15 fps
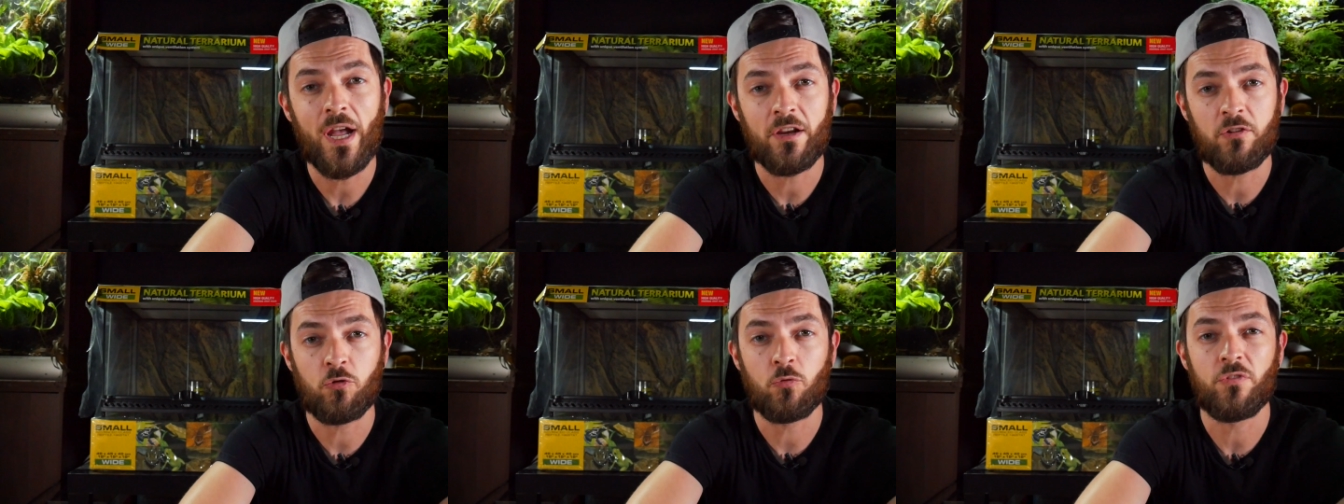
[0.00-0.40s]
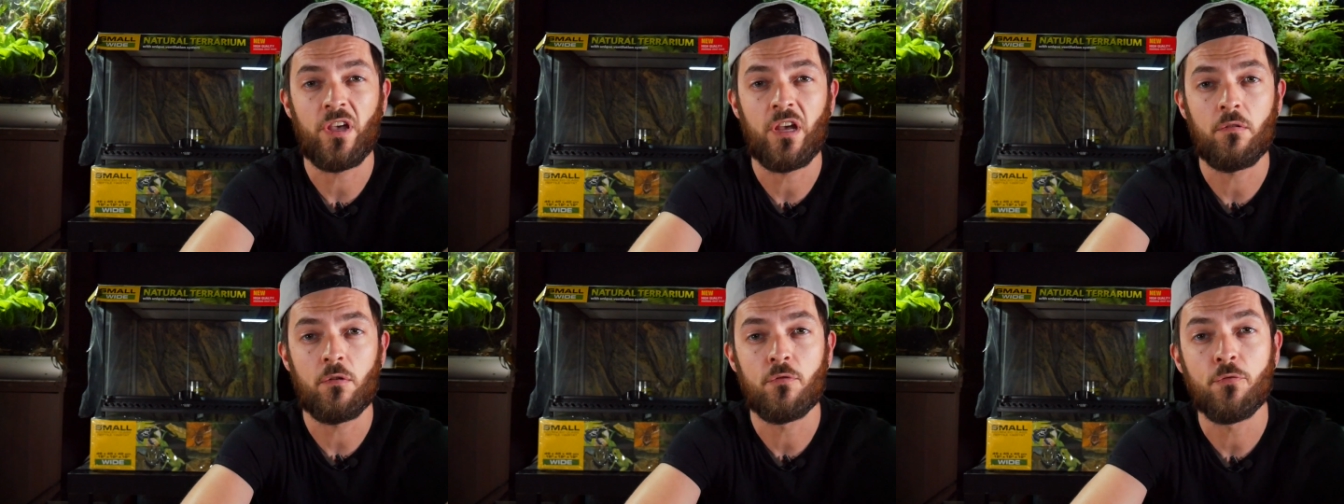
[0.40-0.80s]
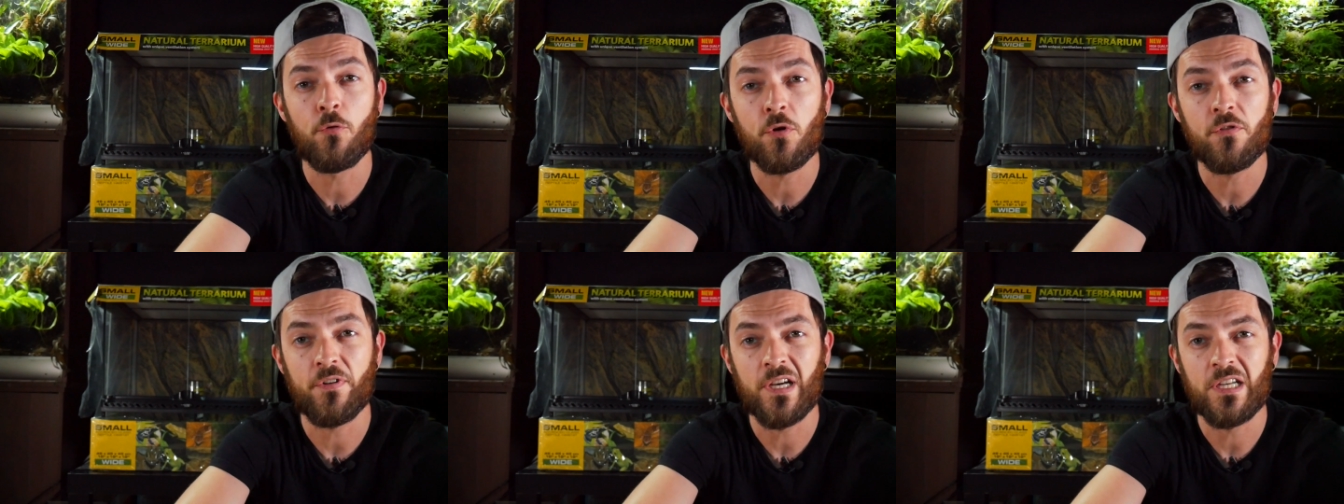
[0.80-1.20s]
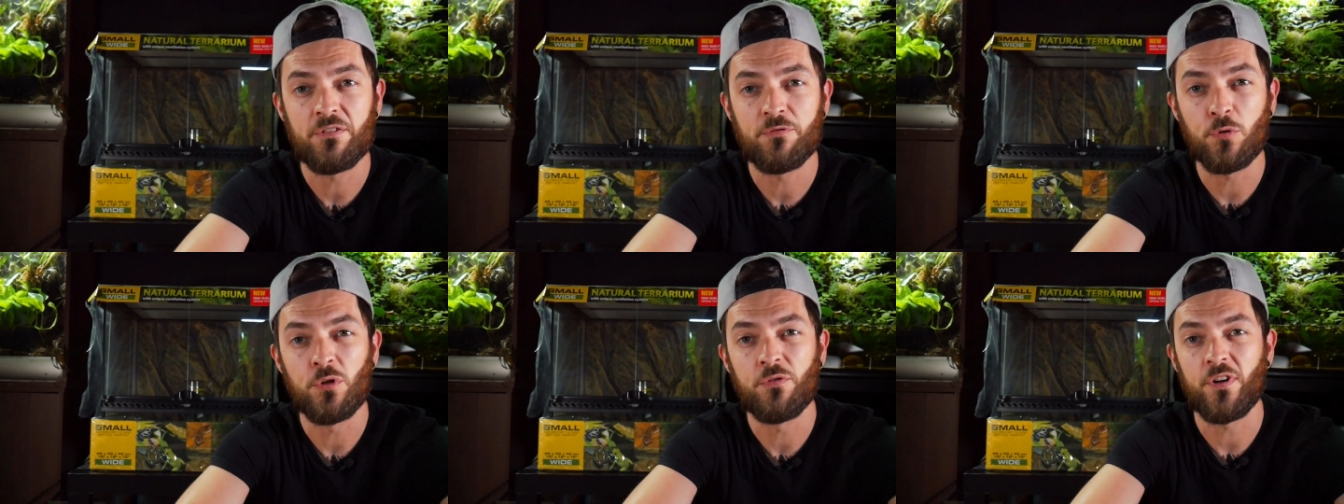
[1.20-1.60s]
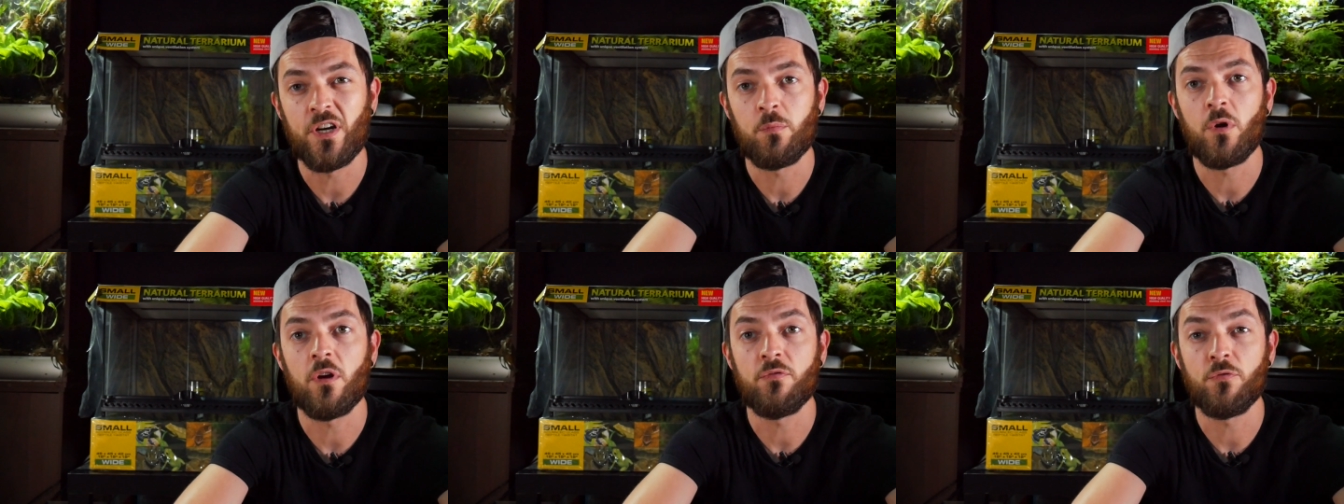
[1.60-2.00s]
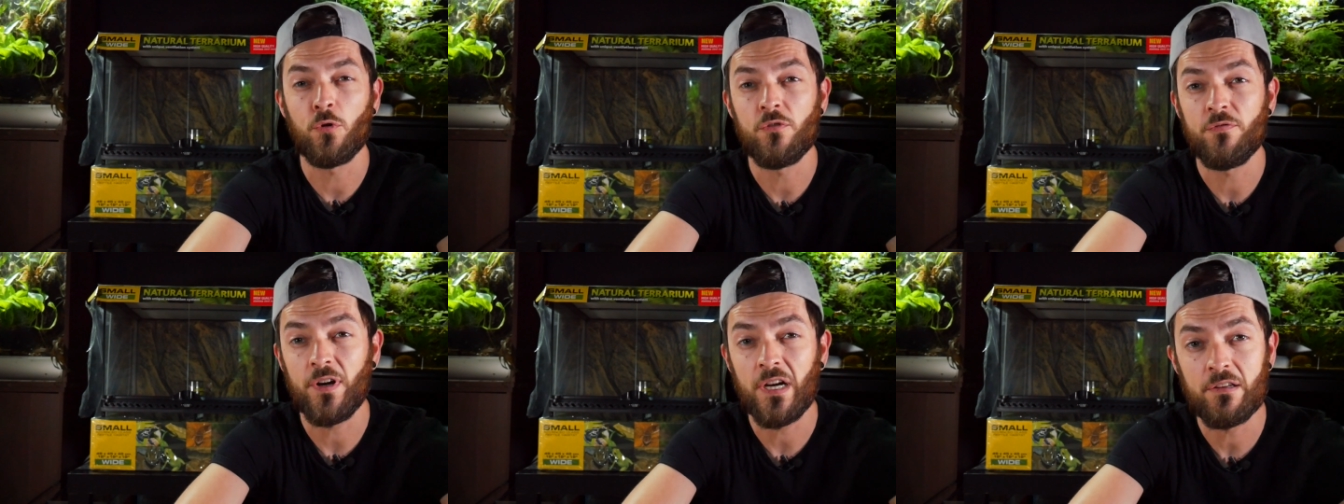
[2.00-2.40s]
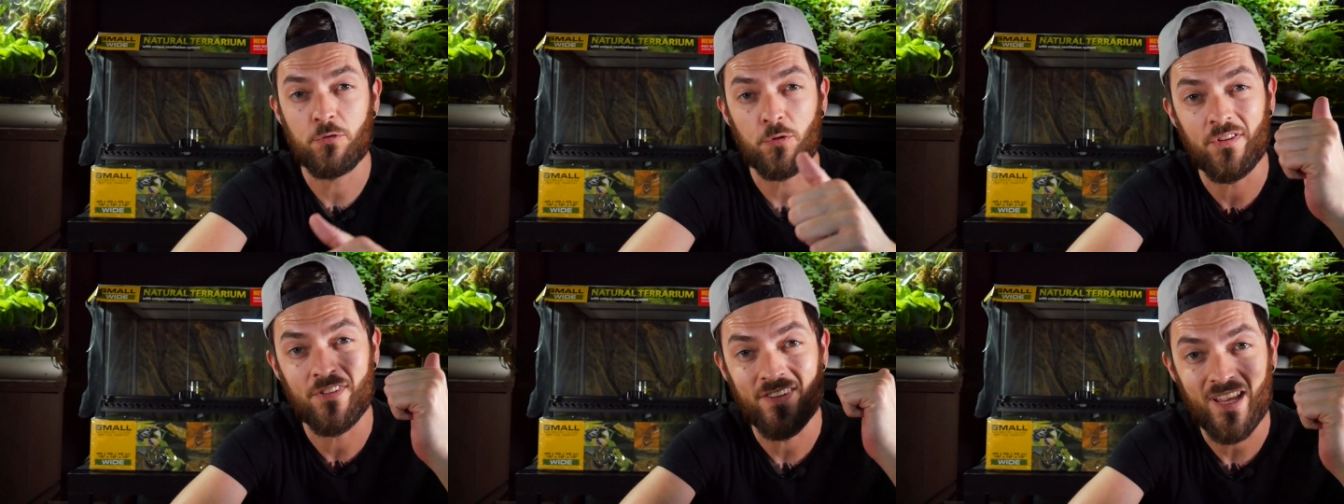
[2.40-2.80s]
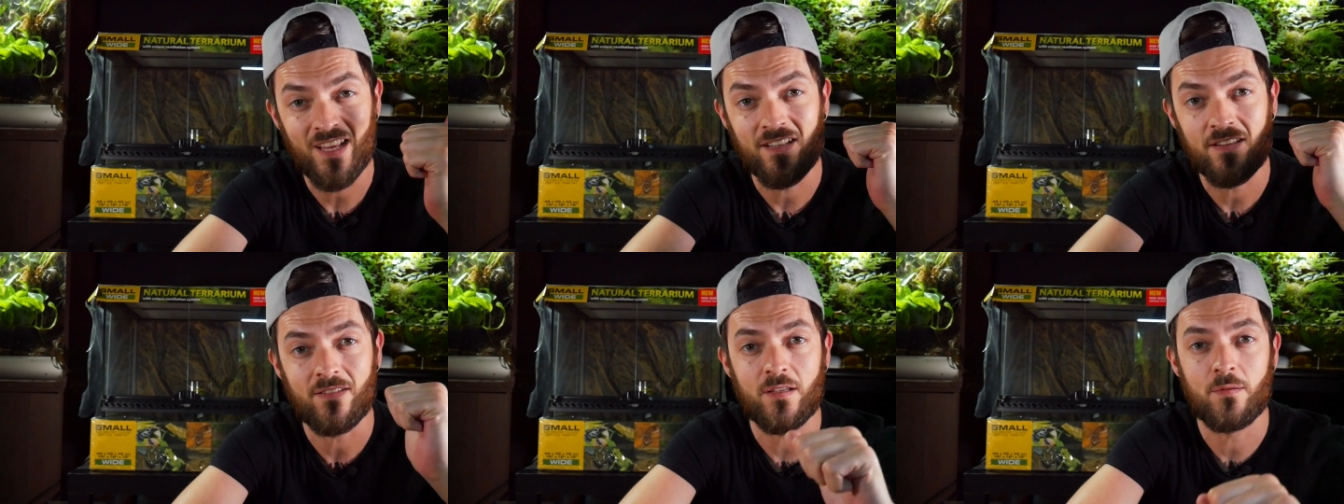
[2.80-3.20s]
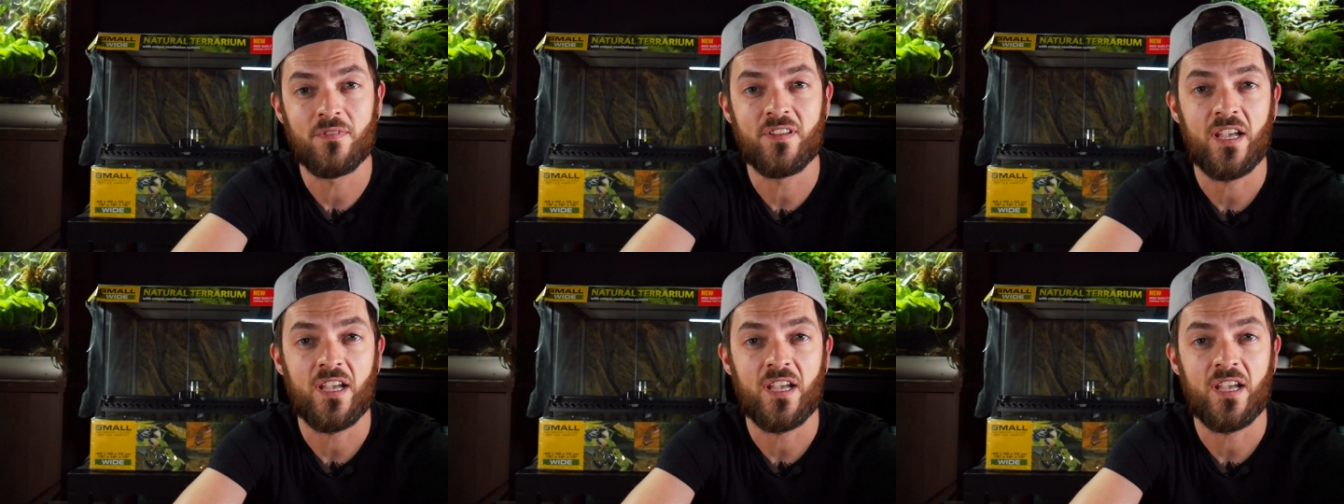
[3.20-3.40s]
Exoterra 45 by 45, so exactly the same